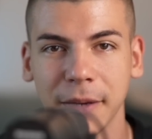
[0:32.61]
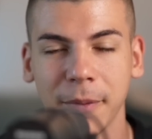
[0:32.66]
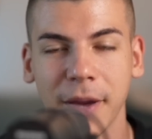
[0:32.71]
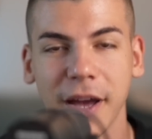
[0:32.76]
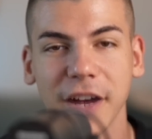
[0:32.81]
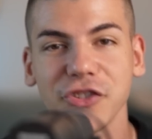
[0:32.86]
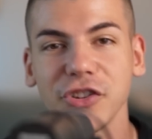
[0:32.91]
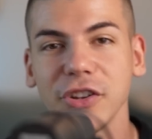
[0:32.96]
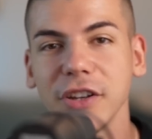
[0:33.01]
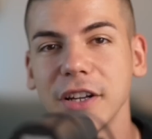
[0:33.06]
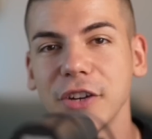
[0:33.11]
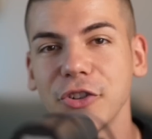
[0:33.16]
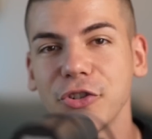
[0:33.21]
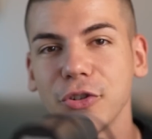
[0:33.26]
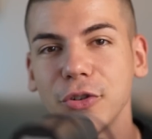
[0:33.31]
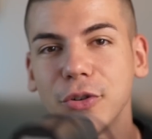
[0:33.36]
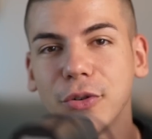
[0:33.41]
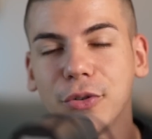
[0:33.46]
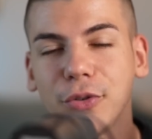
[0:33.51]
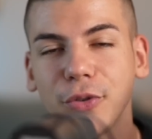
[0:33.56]
And I'm actually going
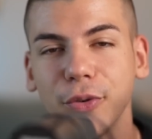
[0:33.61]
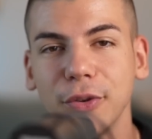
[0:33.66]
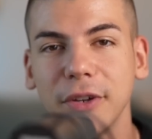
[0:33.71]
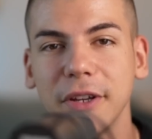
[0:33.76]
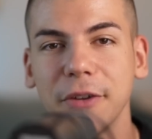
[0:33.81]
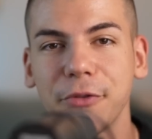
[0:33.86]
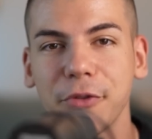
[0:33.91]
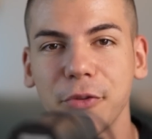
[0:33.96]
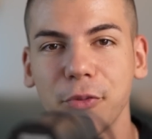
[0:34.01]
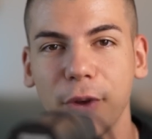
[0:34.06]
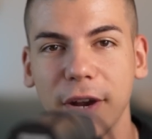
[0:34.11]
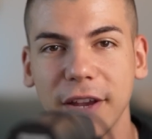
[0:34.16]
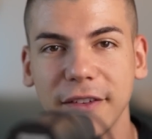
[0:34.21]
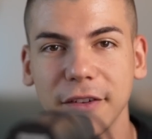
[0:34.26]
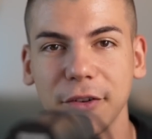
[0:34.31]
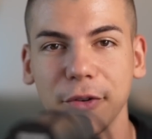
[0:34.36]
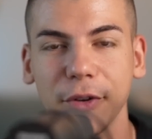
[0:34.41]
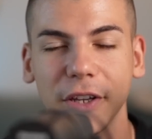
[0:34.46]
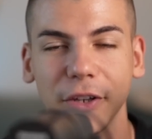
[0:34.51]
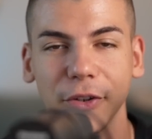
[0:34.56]
to show you two different
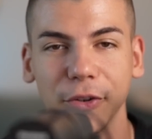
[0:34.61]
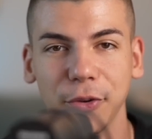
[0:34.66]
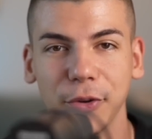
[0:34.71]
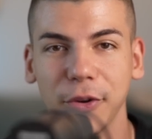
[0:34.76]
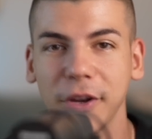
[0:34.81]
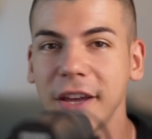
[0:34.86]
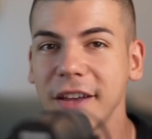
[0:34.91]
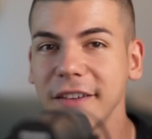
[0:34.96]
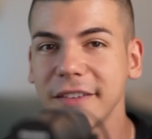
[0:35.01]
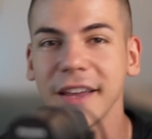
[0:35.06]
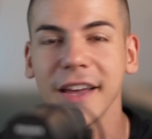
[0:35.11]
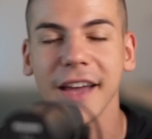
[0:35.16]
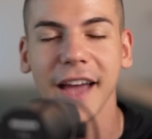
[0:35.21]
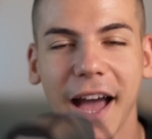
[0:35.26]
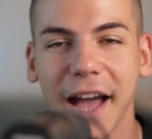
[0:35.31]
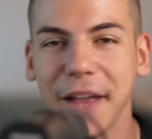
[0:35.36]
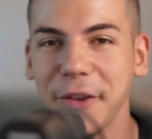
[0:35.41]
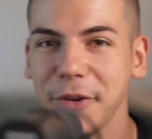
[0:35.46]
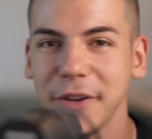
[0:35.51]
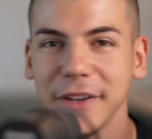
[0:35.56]
ways that you can do this,
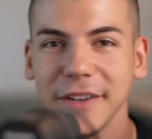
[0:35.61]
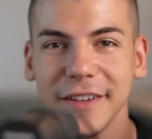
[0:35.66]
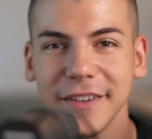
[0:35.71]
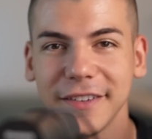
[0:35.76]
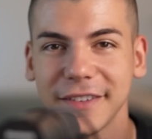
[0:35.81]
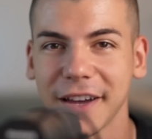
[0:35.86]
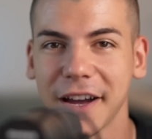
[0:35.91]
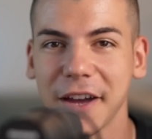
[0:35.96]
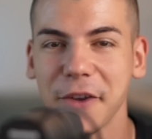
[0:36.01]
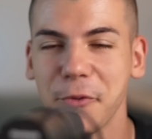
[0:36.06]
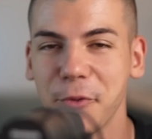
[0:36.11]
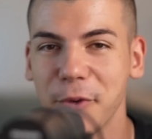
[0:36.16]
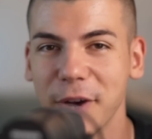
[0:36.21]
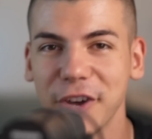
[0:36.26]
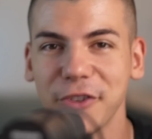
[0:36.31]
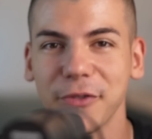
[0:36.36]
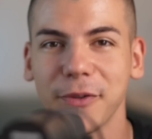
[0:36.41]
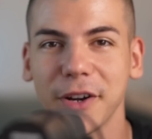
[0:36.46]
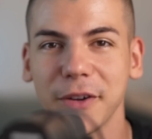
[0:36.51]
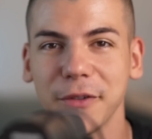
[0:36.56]
and you can decide
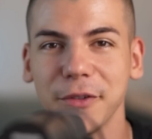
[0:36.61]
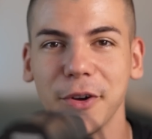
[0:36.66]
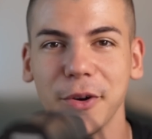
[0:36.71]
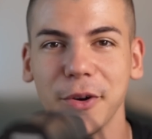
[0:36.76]
which one of